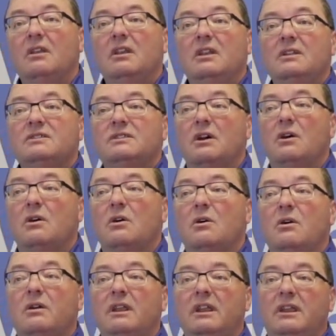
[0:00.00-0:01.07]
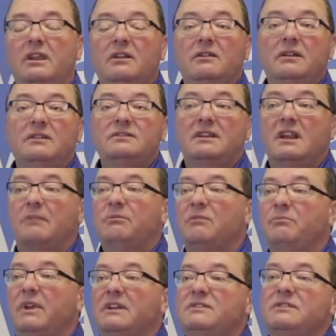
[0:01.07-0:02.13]
So here is a couple
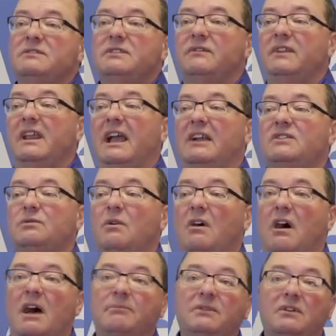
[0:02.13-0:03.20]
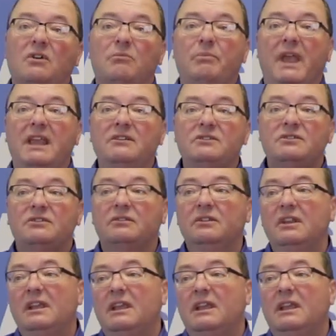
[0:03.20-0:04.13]
of pictures of the actual optical bench.